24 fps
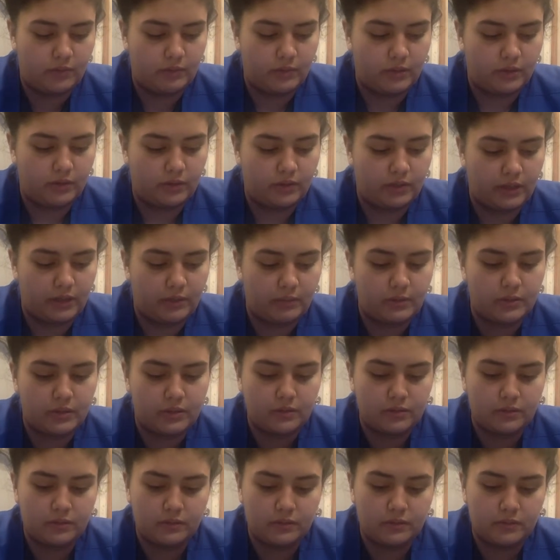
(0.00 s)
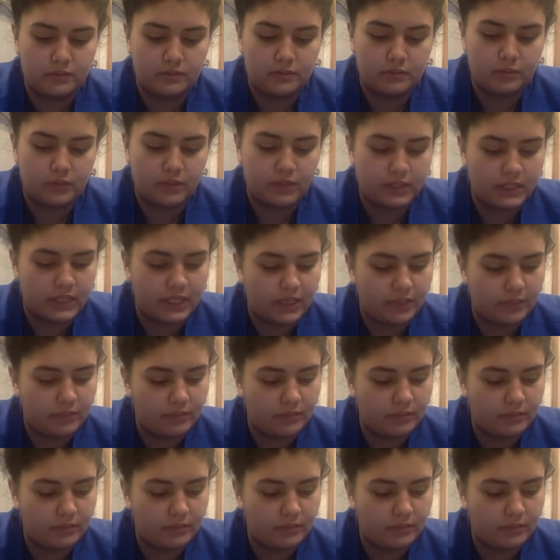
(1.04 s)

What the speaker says: milligrams per tab.